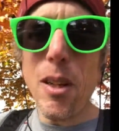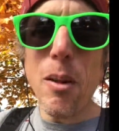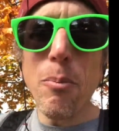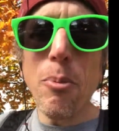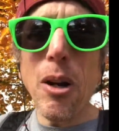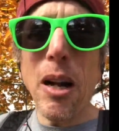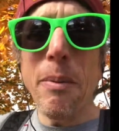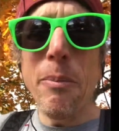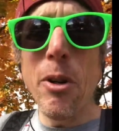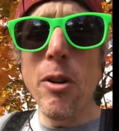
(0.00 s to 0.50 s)

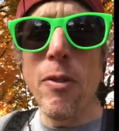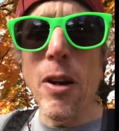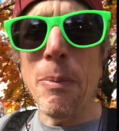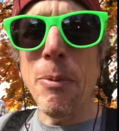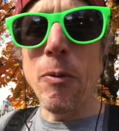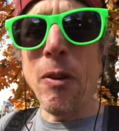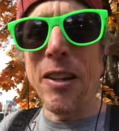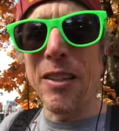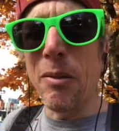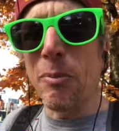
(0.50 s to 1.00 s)
probably move up
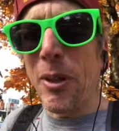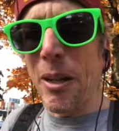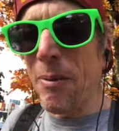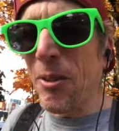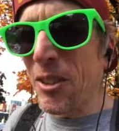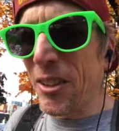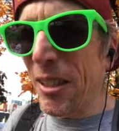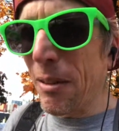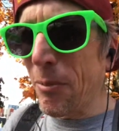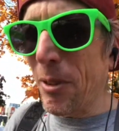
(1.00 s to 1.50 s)
and wait
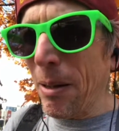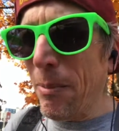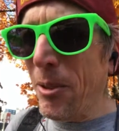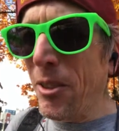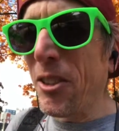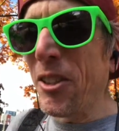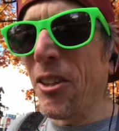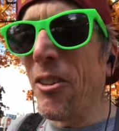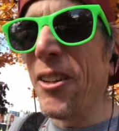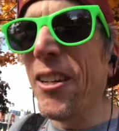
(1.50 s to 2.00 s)
sometimes, sometime
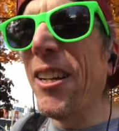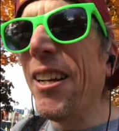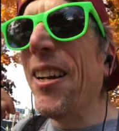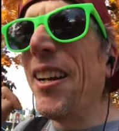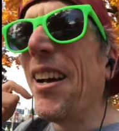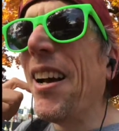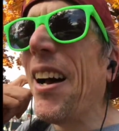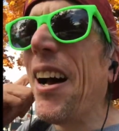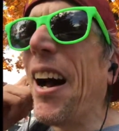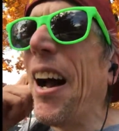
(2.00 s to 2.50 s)
soon.
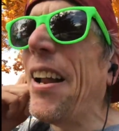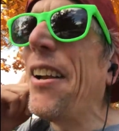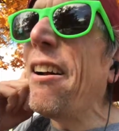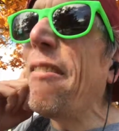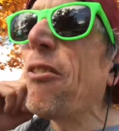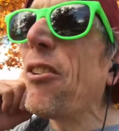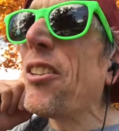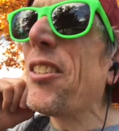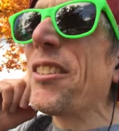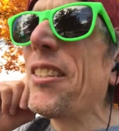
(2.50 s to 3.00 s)
I know
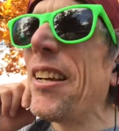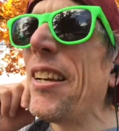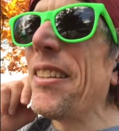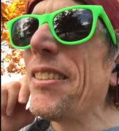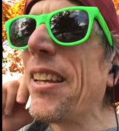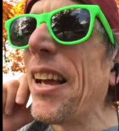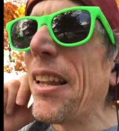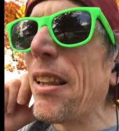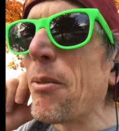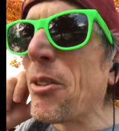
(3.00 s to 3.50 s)
everyone says
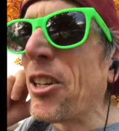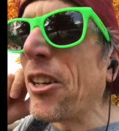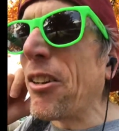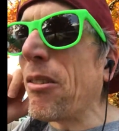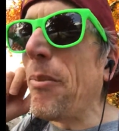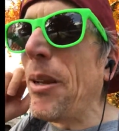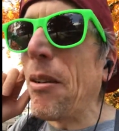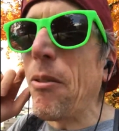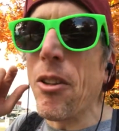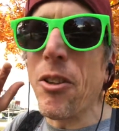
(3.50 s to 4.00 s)
that Lomachenko
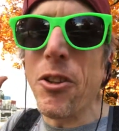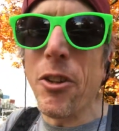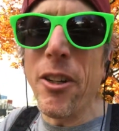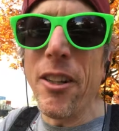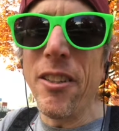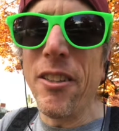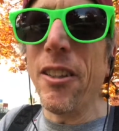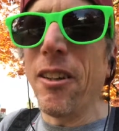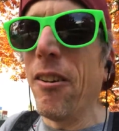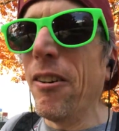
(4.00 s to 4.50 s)
can make one thirty
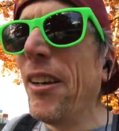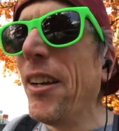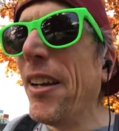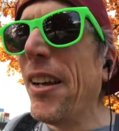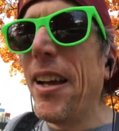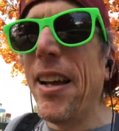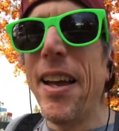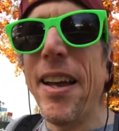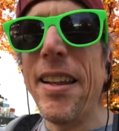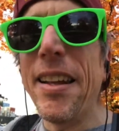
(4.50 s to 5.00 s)
still,
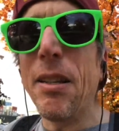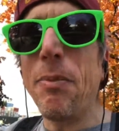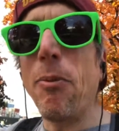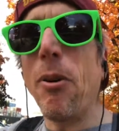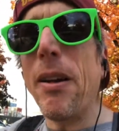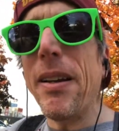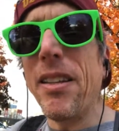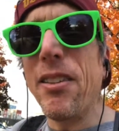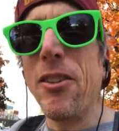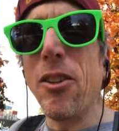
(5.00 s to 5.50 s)
and that's
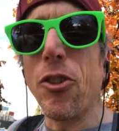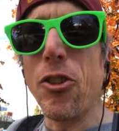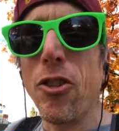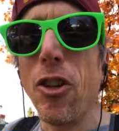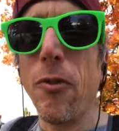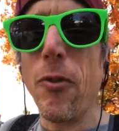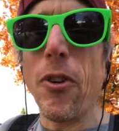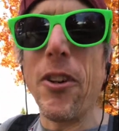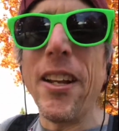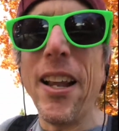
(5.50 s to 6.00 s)
probably still
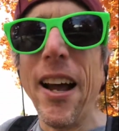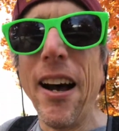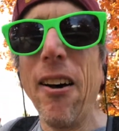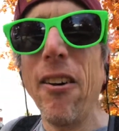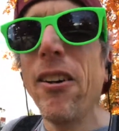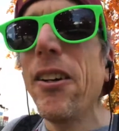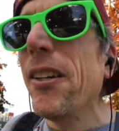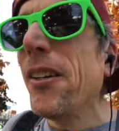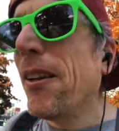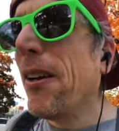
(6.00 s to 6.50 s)
true for
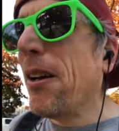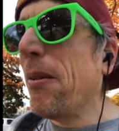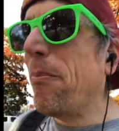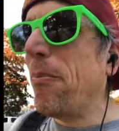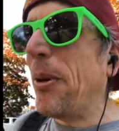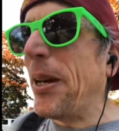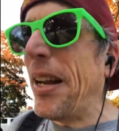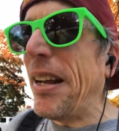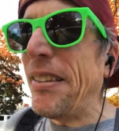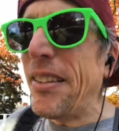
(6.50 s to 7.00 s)
now.
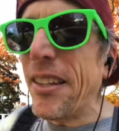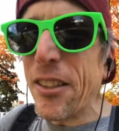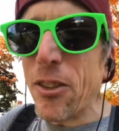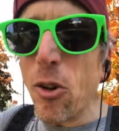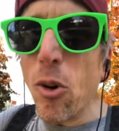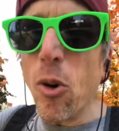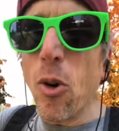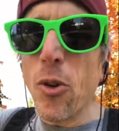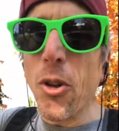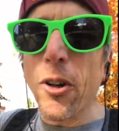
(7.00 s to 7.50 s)
But as he gets
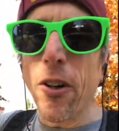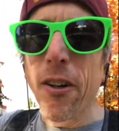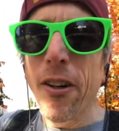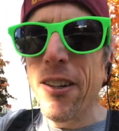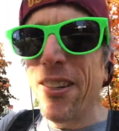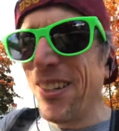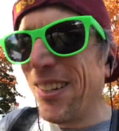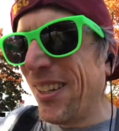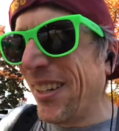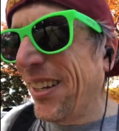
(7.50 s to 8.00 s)
older,
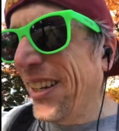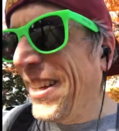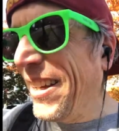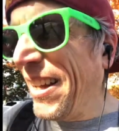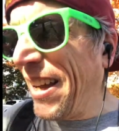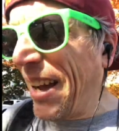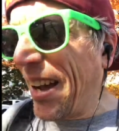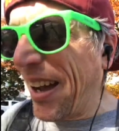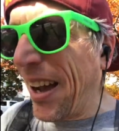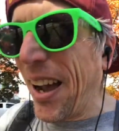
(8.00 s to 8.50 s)

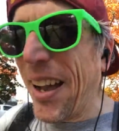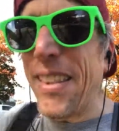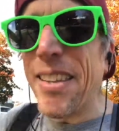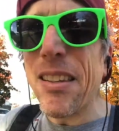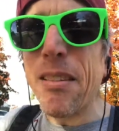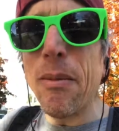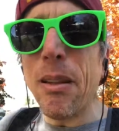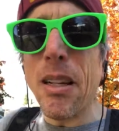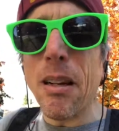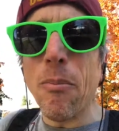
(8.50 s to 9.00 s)
I think
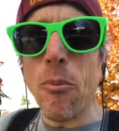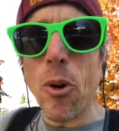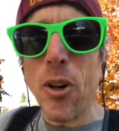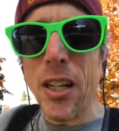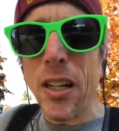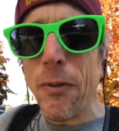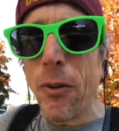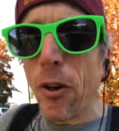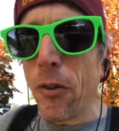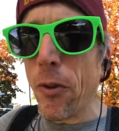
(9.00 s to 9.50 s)
it's become more
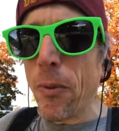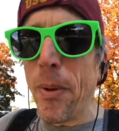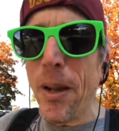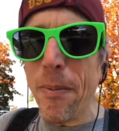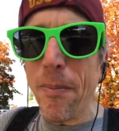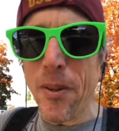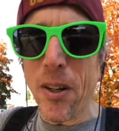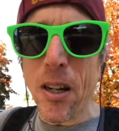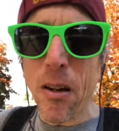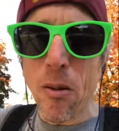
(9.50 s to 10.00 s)
difficult for me
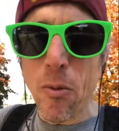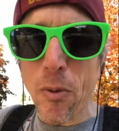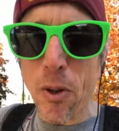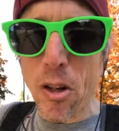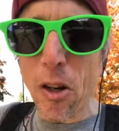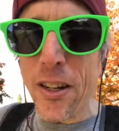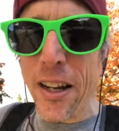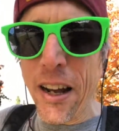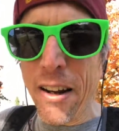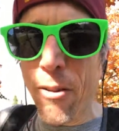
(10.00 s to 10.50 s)
to
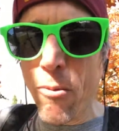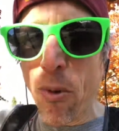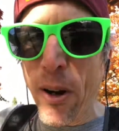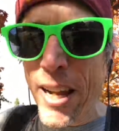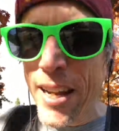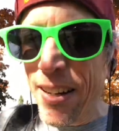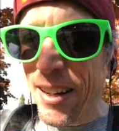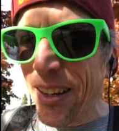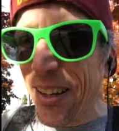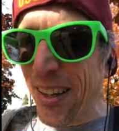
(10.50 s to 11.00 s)
go down and
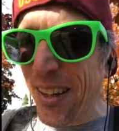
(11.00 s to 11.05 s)
weight.